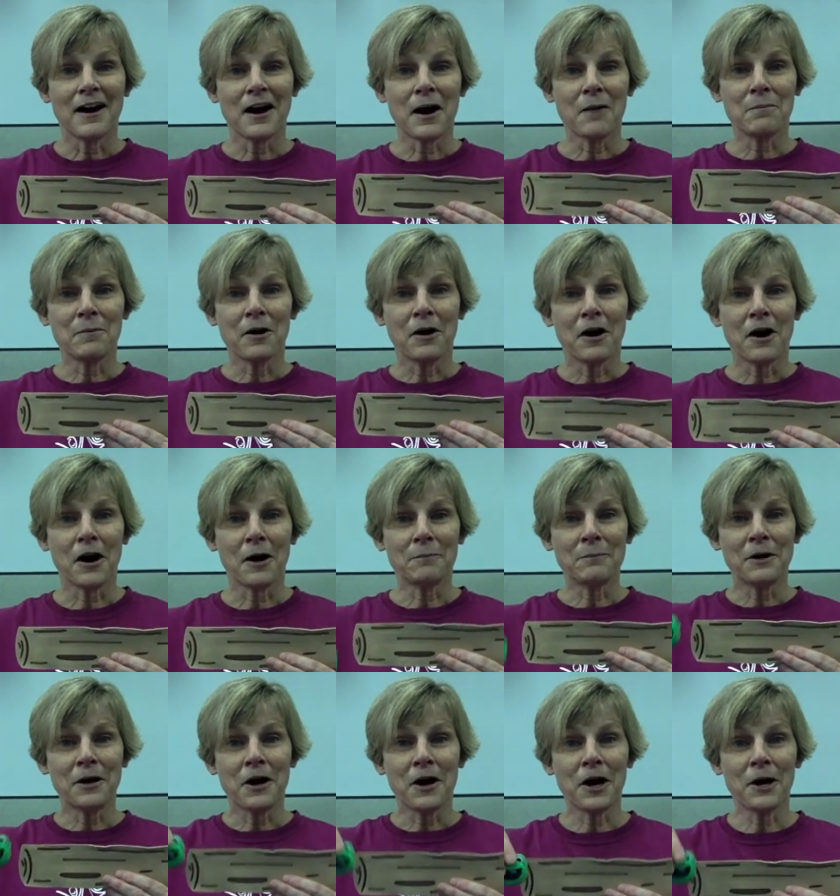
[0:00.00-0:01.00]
Hop,
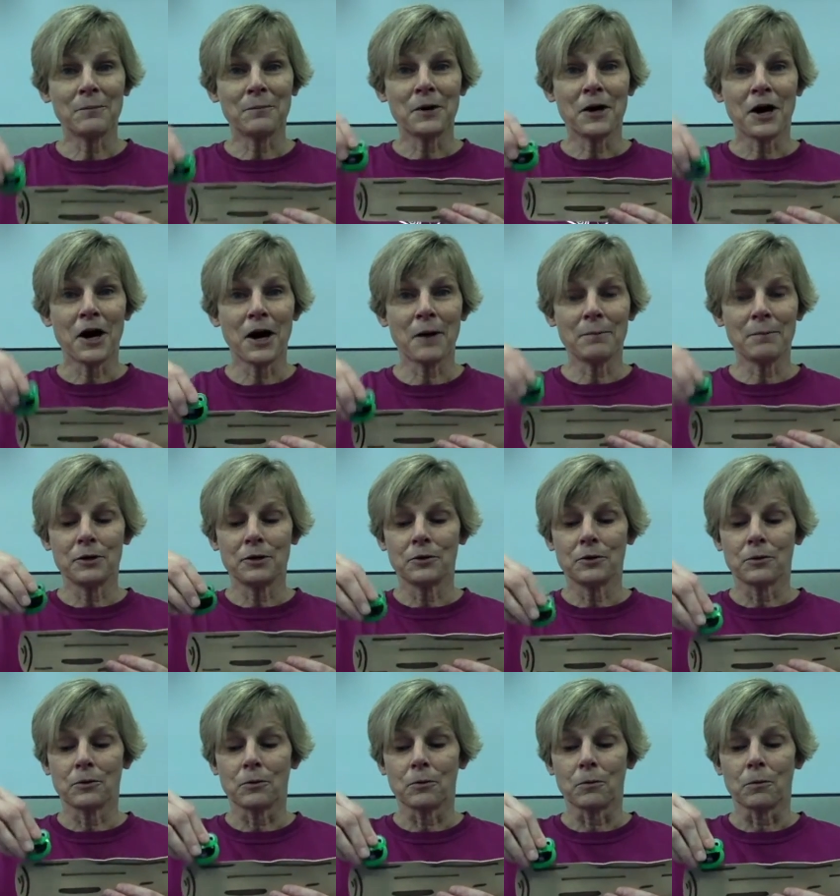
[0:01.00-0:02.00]
hop, hop, hop.
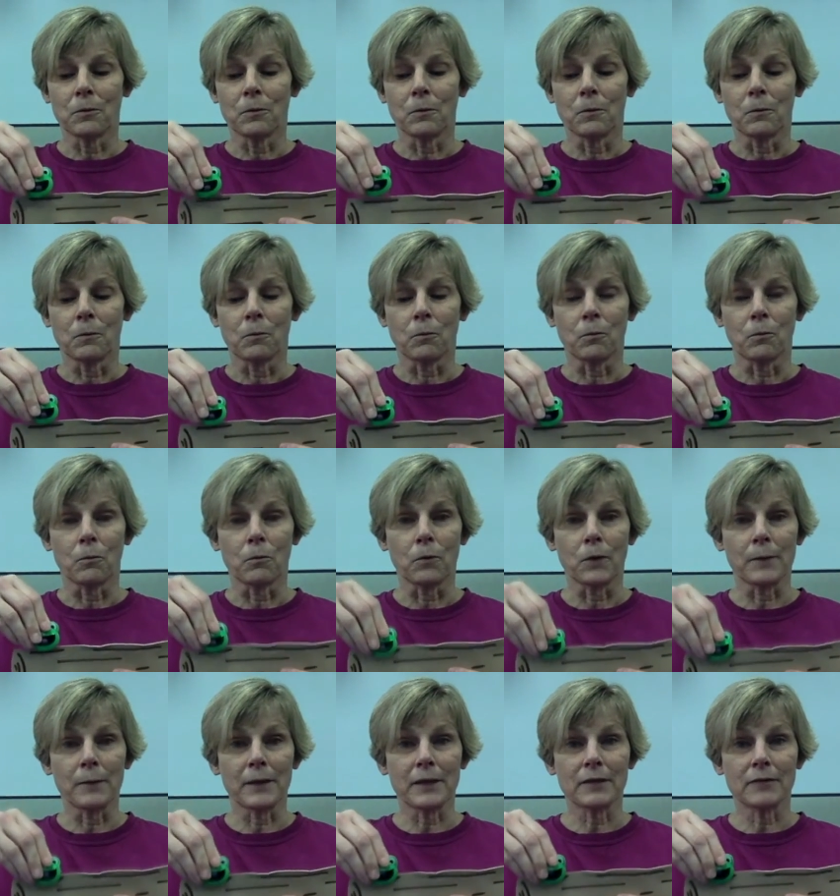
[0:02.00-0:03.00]

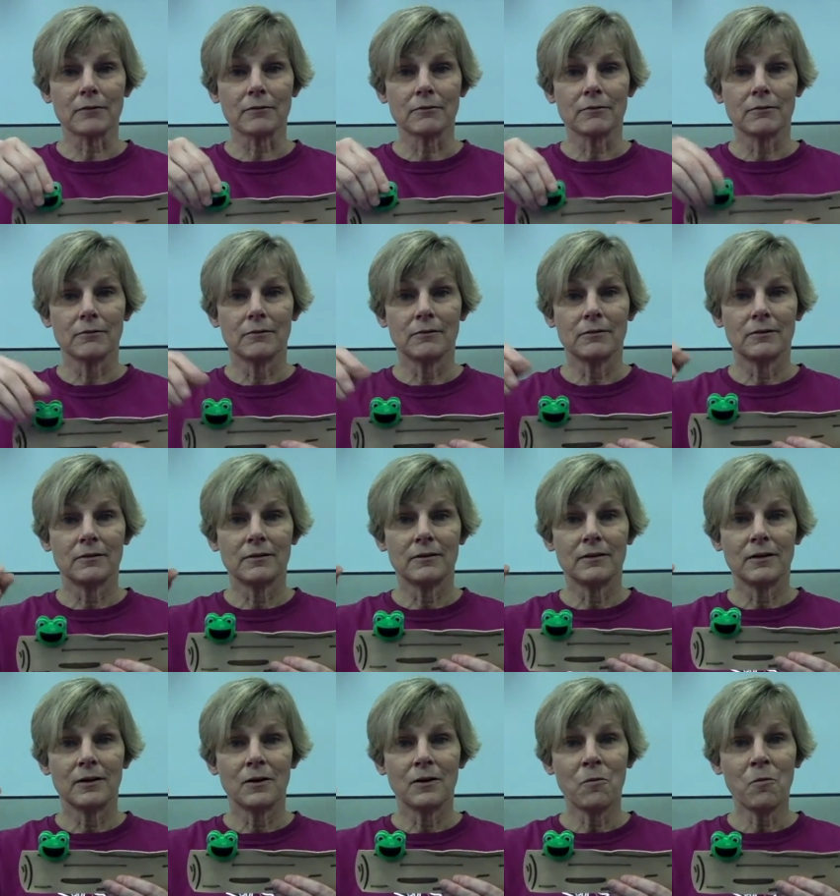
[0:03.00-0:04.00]
Rabbit.
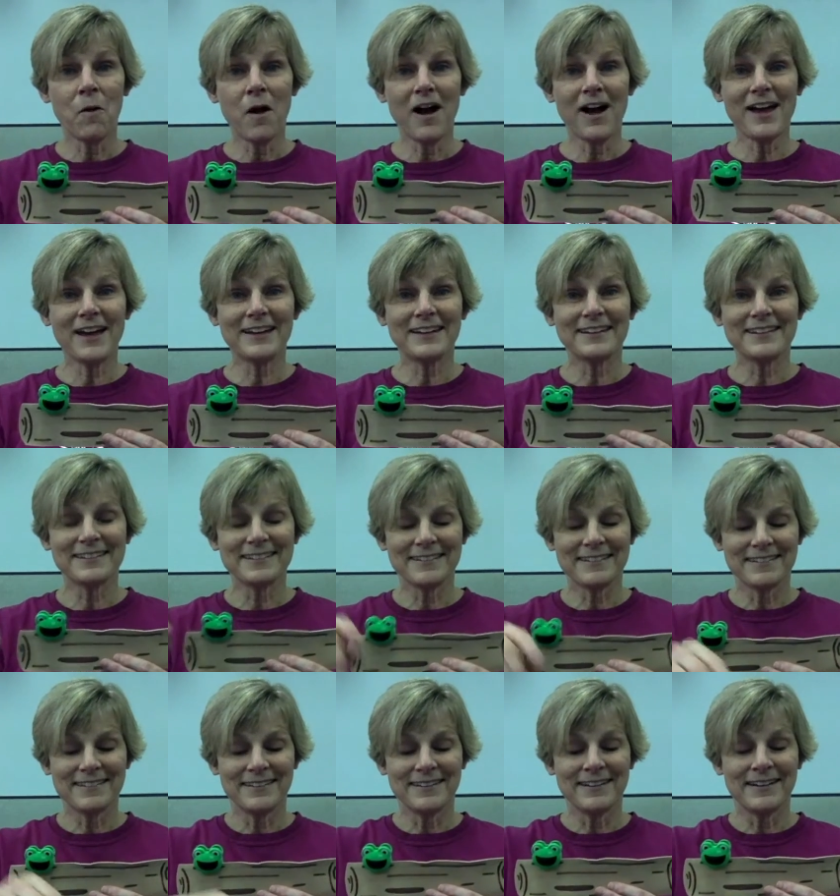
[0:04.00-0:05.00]
One.
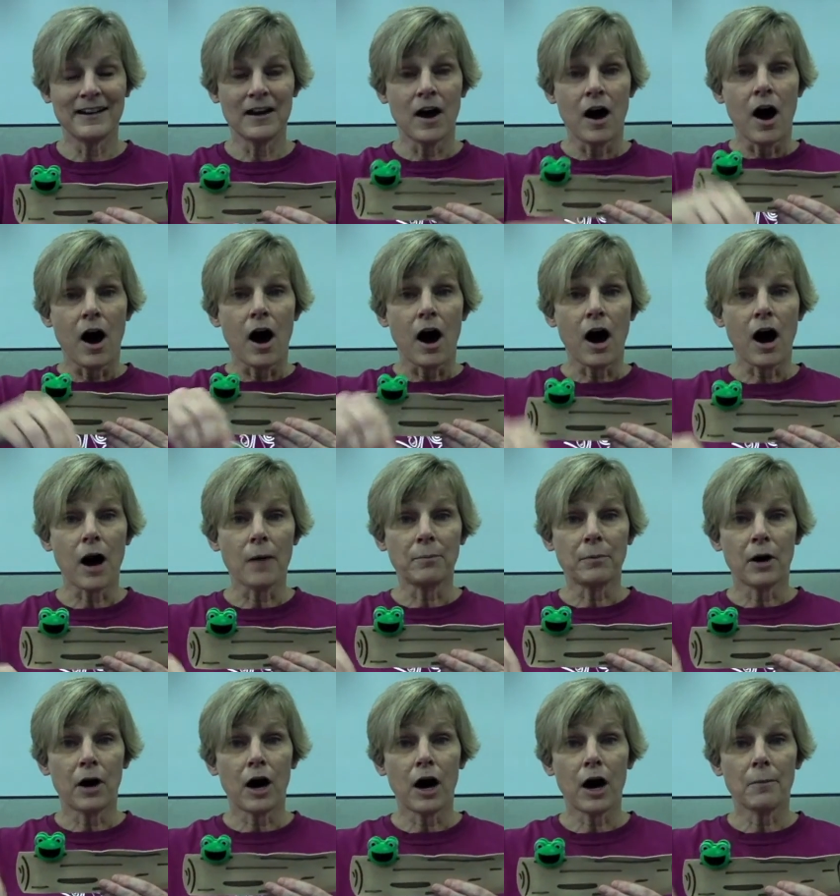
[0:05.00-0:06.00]
Hop,
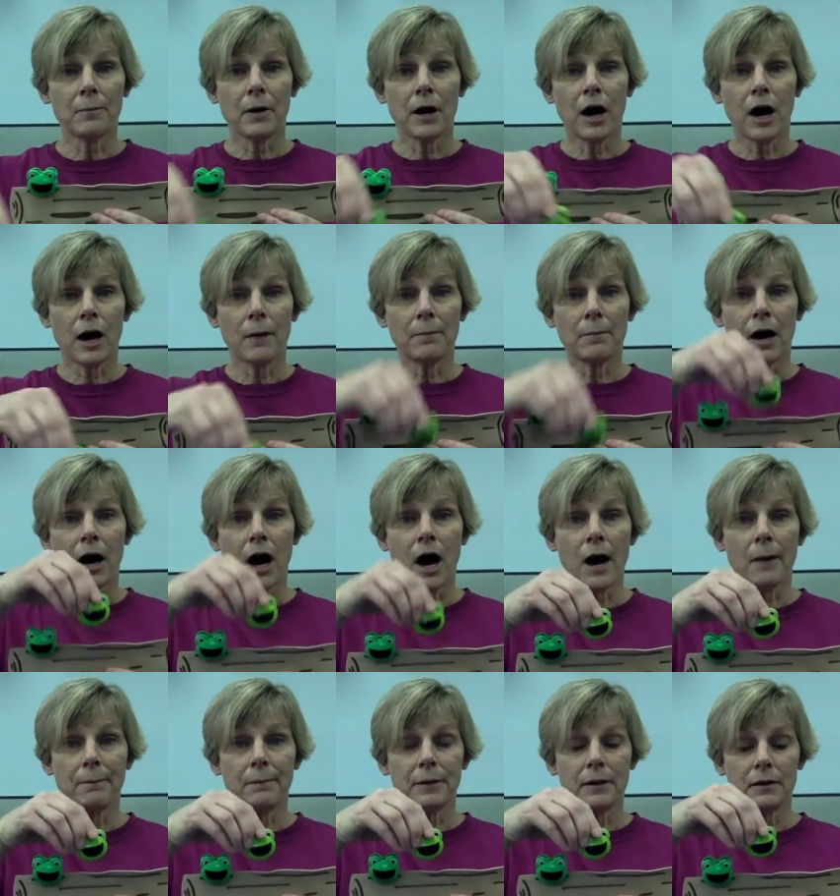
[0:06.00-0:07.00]
hop, hop,
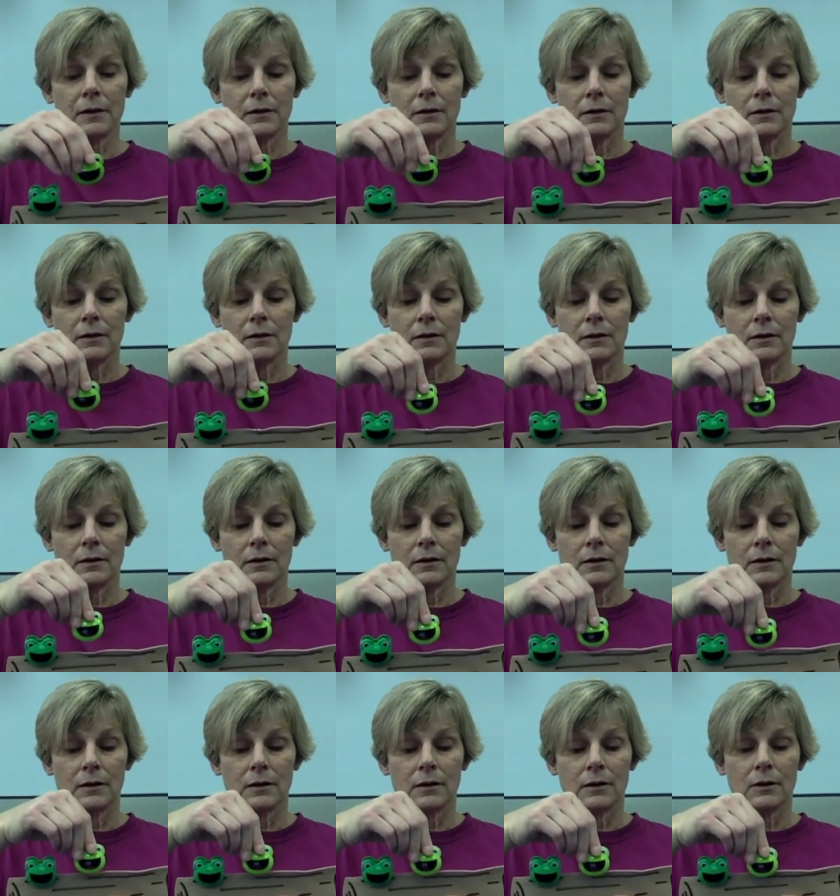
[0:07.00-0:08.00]
hop.
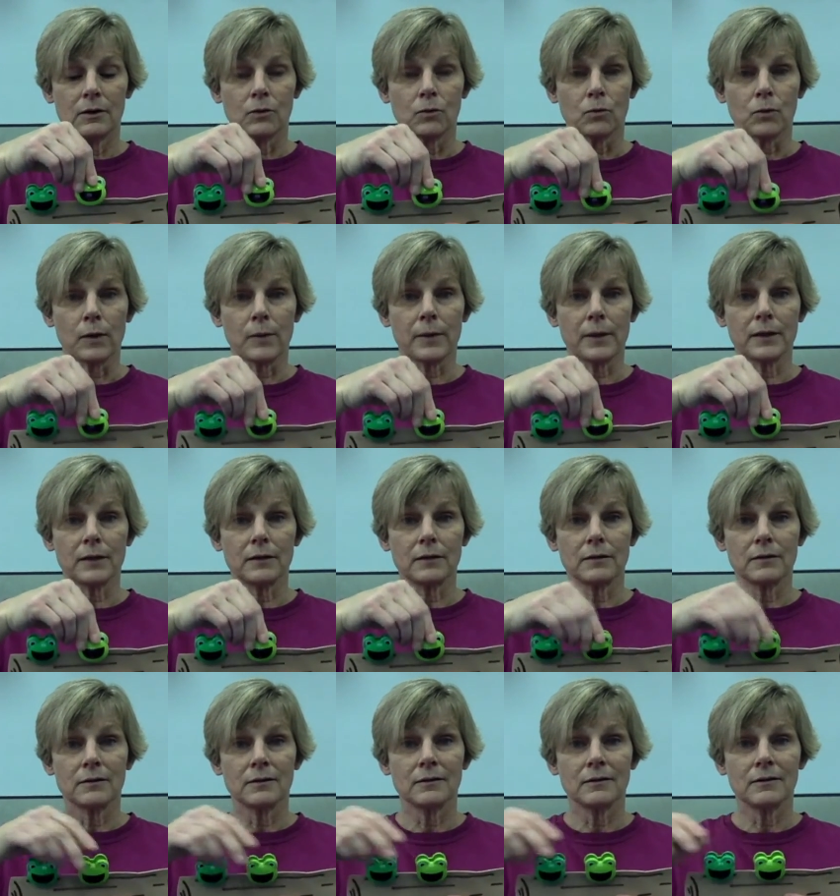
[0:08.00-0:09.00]
Rabbit.
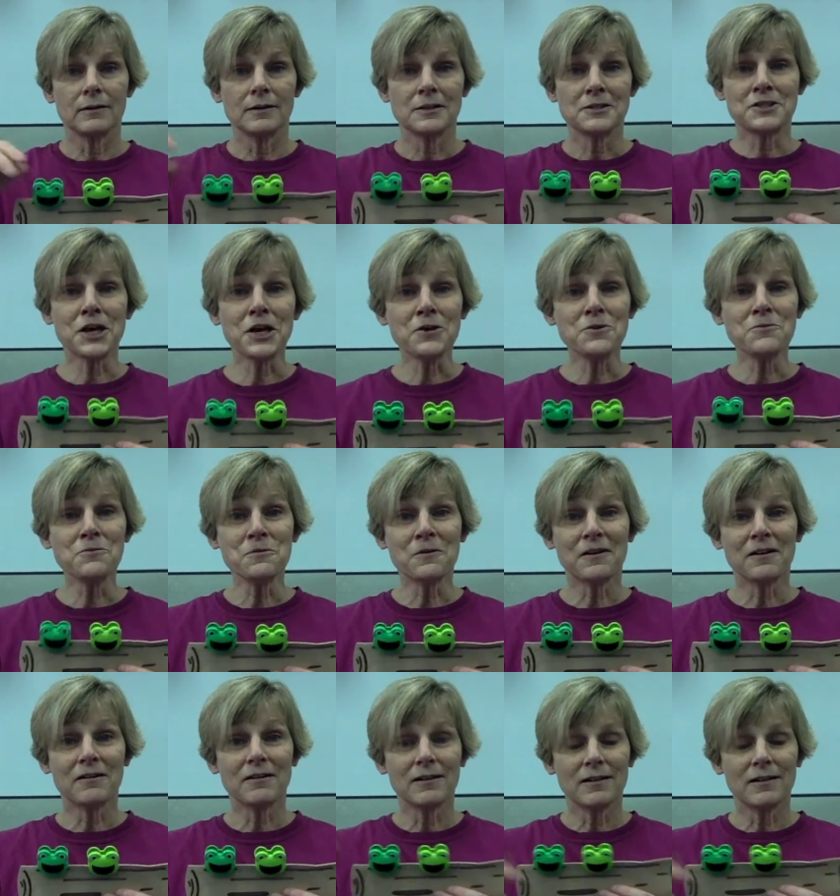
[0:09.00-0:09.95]
Two.